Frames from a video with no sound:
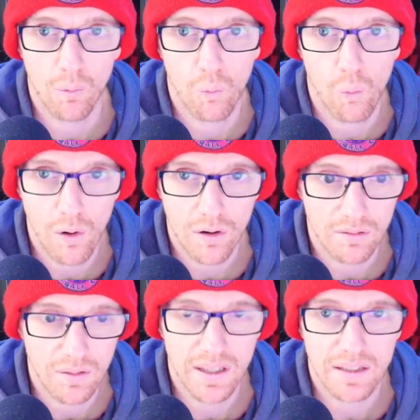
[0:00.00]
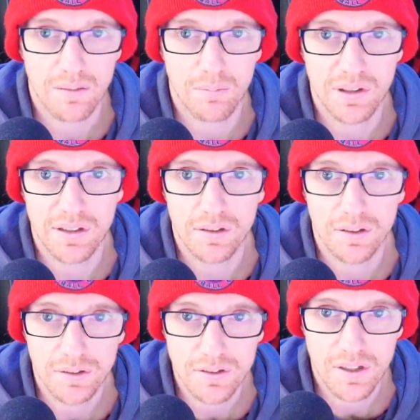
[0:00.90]
what length
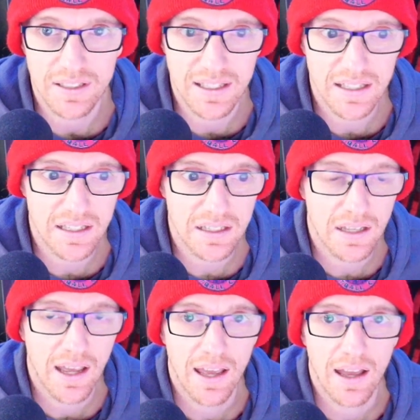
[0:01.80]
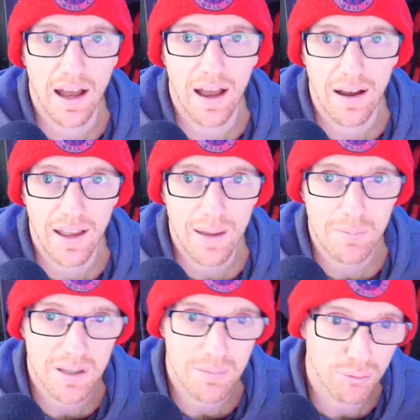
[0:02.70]
materials I need, how
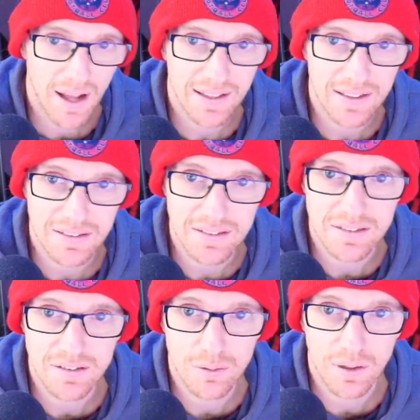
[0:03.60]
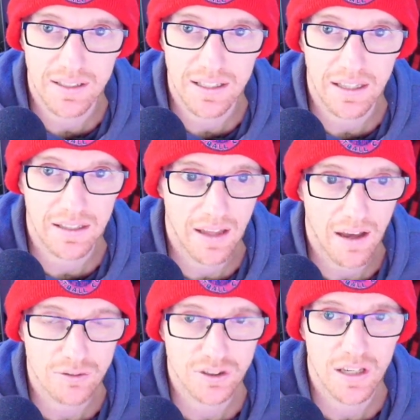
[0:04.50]
many brackets do I need,
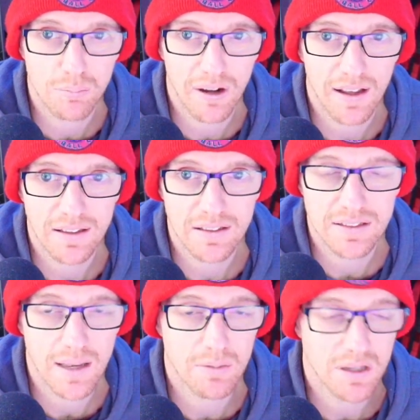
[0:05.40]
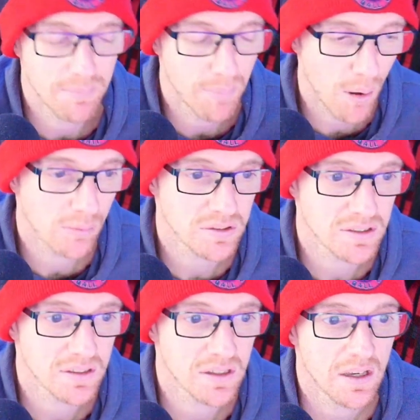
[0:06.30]
L-shaped brackets, how many
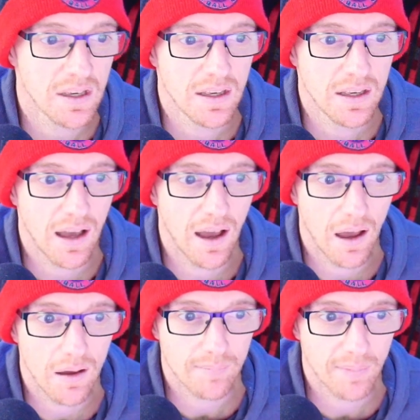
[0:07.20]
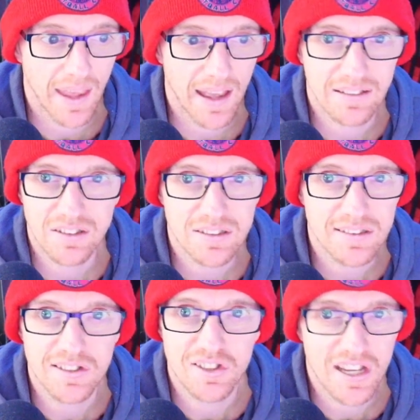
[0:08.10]
bolts, and just
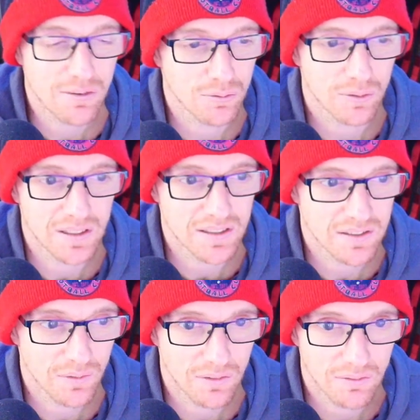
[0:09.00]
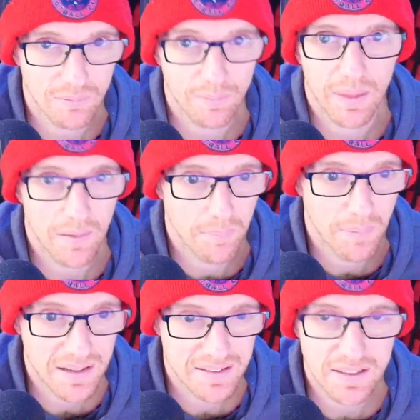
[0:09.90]
the general gist of a
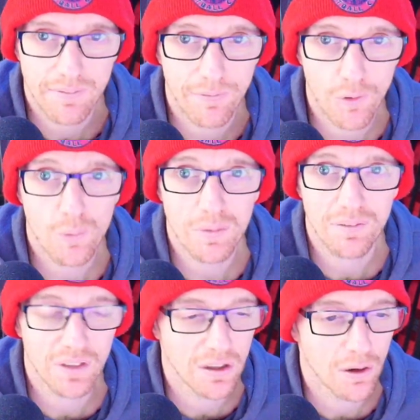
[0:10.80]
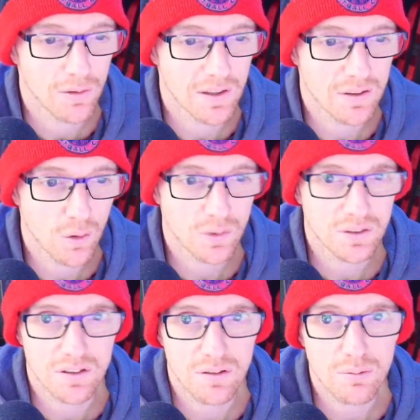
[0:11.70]
basic 4-minute video that
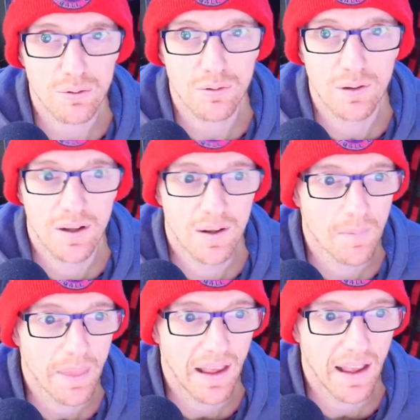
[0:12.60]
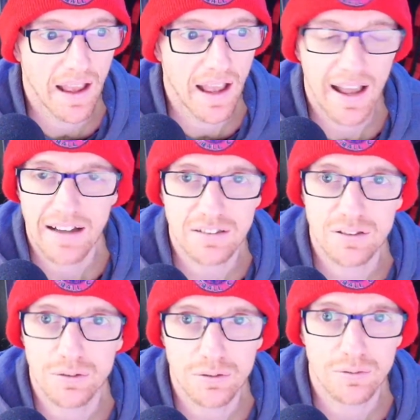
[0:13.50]
talks you through how
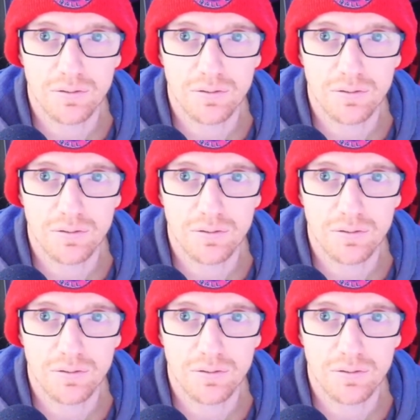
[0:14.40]
to